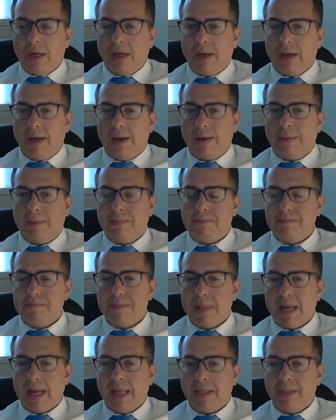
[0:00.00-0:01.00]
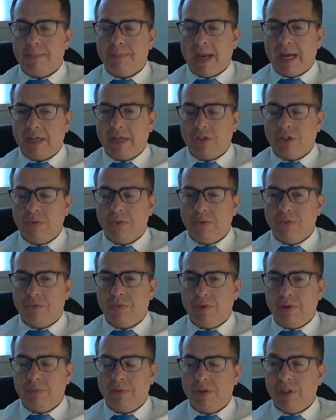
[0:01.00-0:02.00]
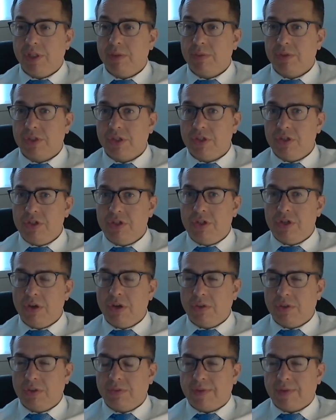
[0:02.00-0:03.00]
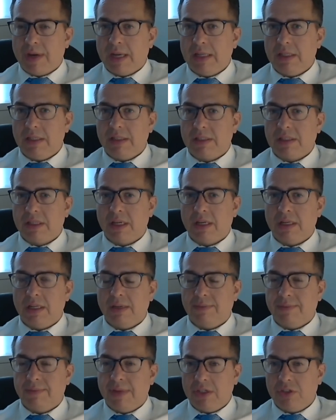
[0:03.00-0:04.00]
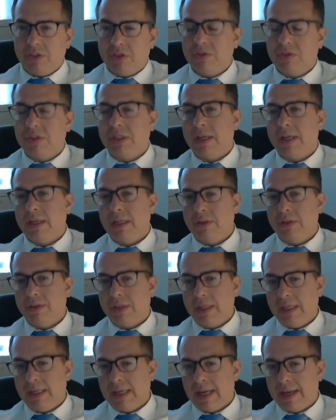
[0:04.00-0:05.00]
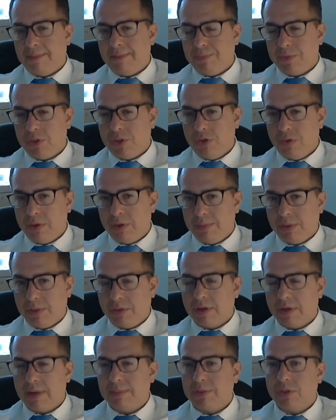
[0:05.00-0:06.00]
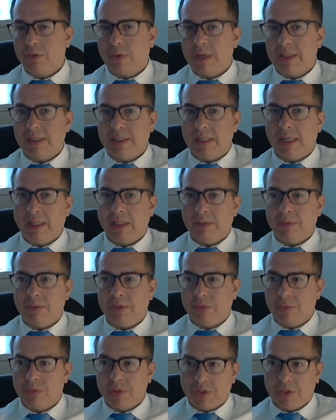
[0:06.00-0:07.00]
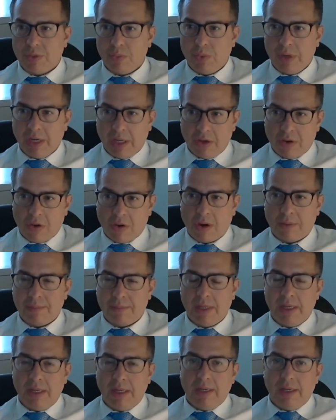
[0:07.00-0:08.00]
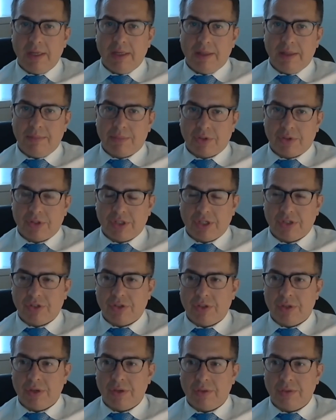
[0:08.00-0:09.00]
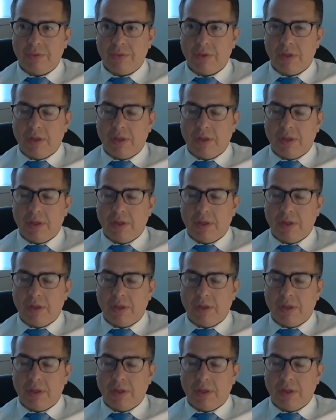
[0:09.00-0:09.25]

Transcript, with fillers: Um, and the PAC 203 really was a dose finding study, a phase two study looking at 200 milligrams twice daily, which was the winning arm in PERSIST 2,